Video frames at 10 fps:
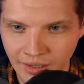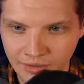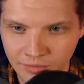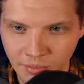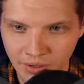
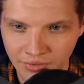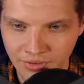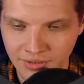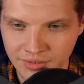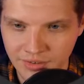end of bug
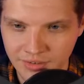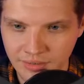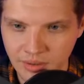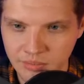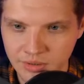fixes
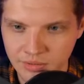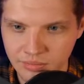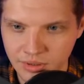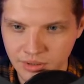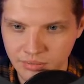November
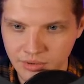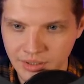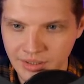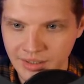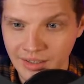
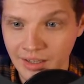2020,